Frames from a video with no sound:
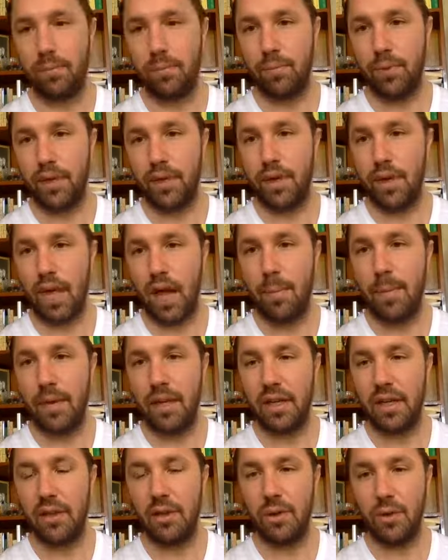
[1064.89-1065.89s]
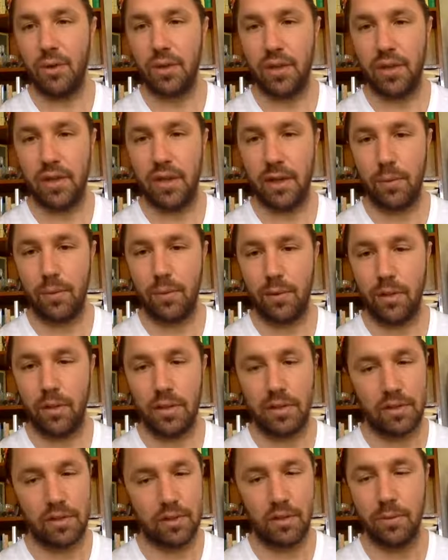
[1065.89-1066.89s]
predominant dosha
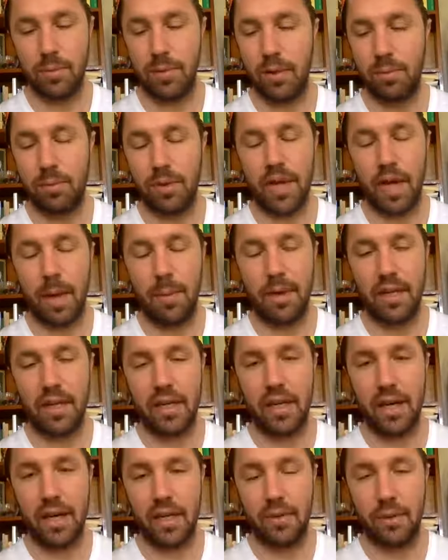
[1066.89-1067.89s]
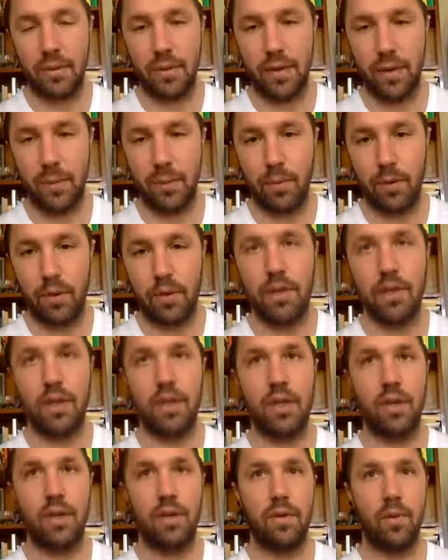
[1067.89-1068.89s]
the predominant dhatu that we're
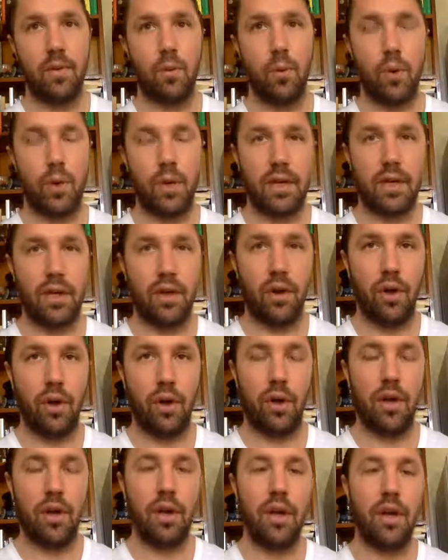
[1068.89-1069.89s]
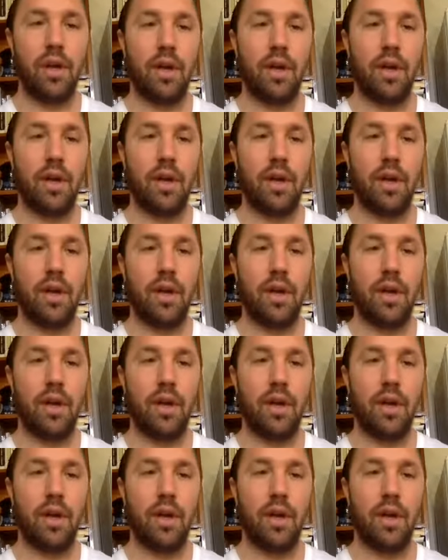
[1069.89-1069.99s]
working on,